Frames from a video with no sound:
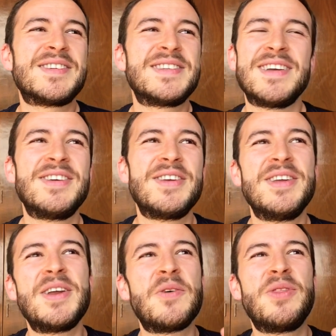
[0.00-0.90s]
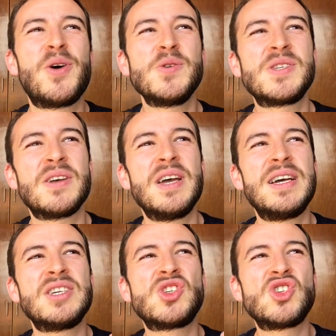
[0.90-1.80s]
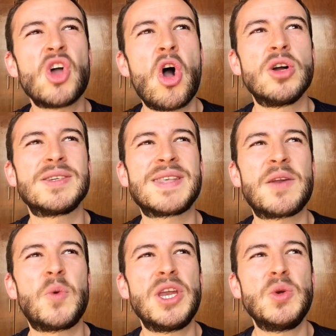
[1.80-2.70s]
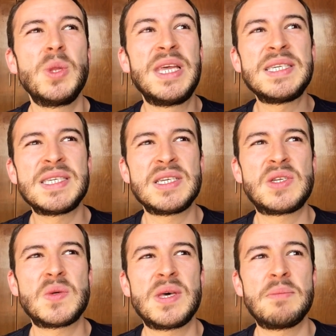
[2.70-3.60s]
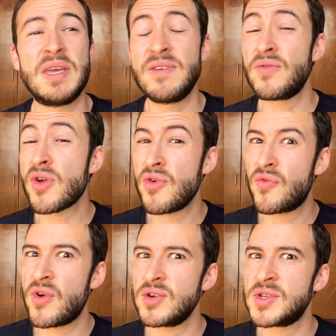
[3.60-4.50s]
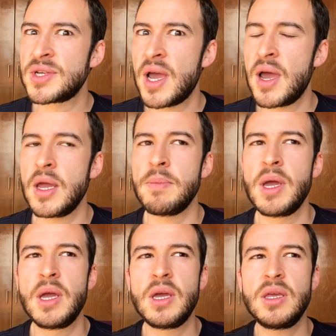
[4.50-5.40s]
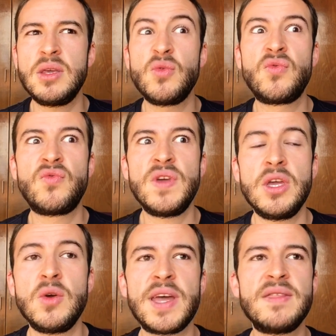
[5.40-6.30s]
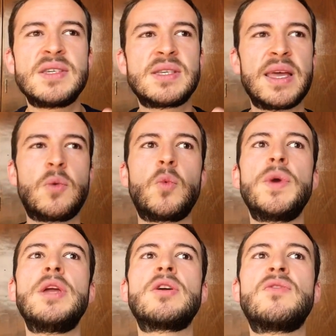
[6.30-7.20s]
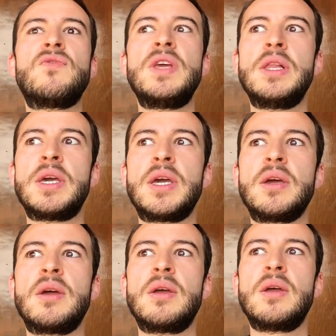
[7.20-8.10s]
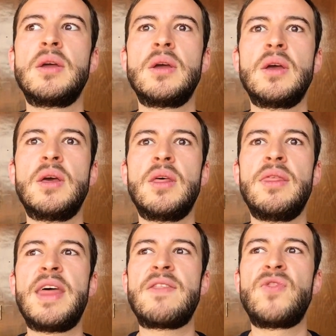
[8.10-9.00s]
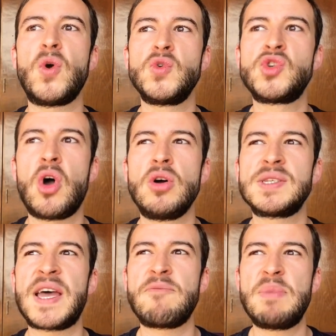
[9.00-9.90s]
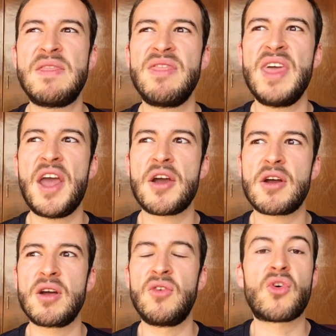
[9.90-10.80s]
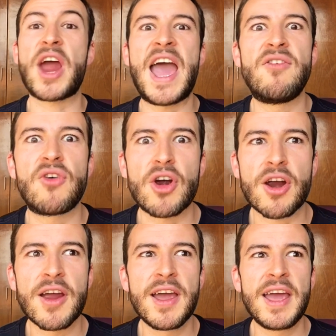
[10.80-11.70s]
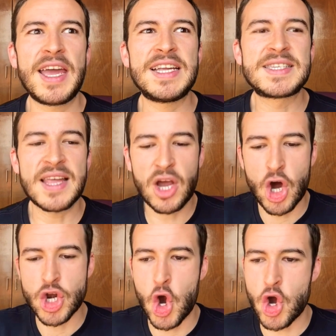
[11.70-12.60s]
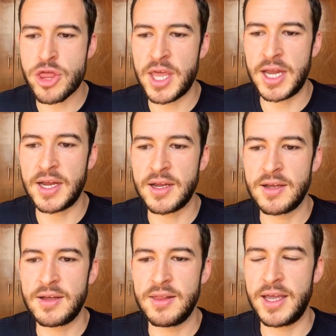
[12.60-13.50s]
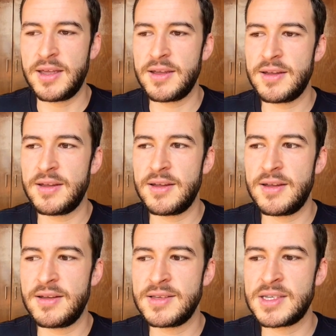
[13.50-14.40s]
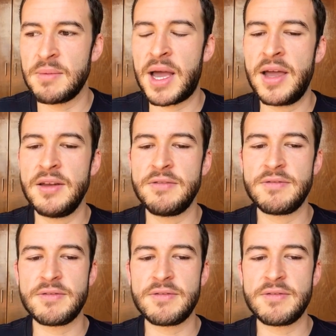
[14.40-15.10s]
You know, those songs that when you listen to them, even for the first time, you get this like weird feeling that those songs have been there forever. It's like unearthing like some kind of